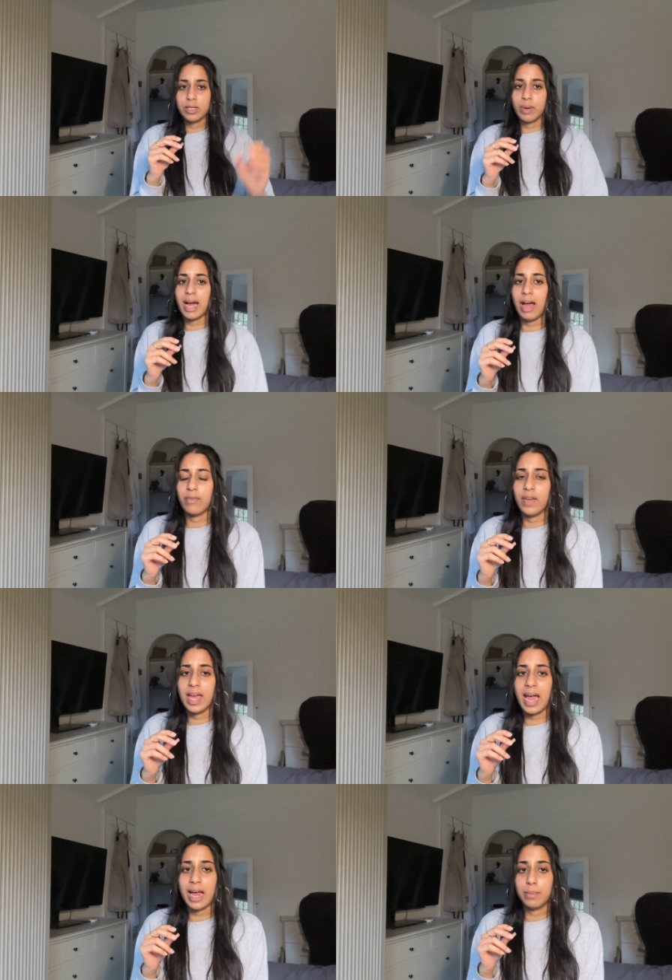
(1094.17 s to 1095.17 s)
to a
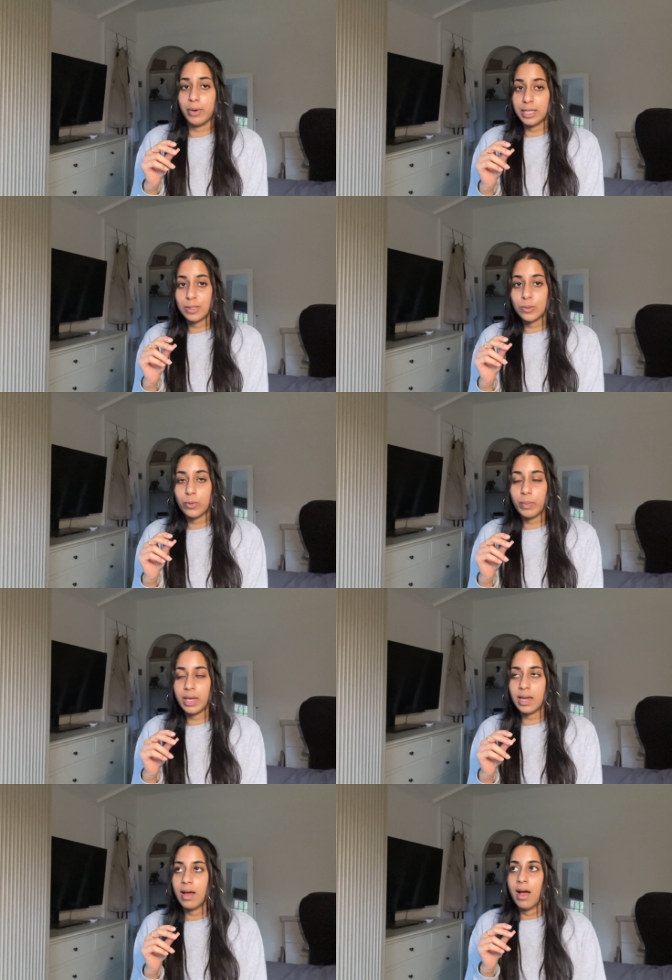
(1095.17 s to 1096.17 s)
cafe and
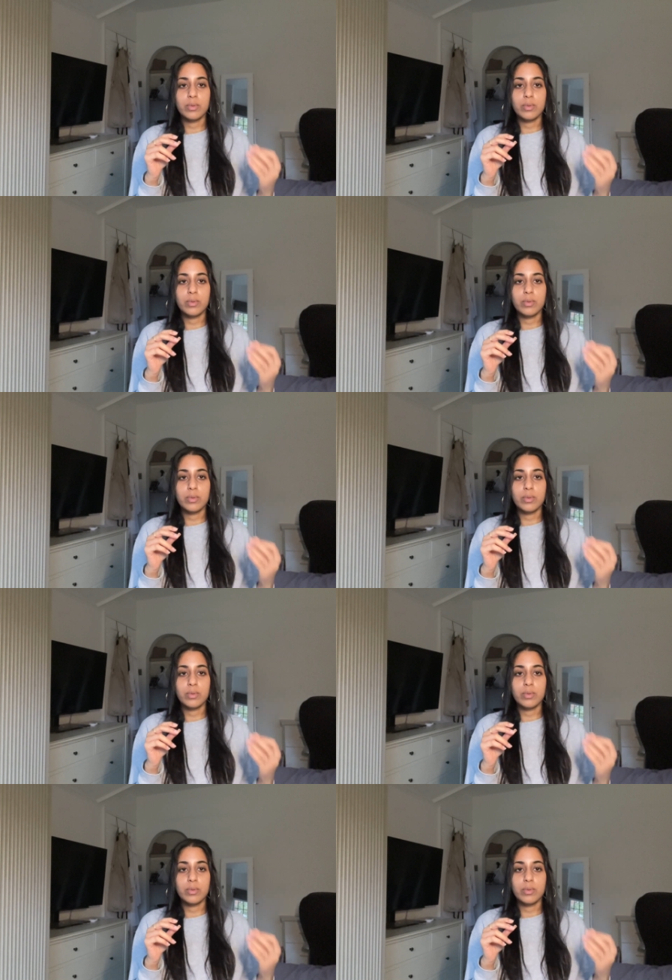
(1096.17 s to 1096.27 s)
brainstorming.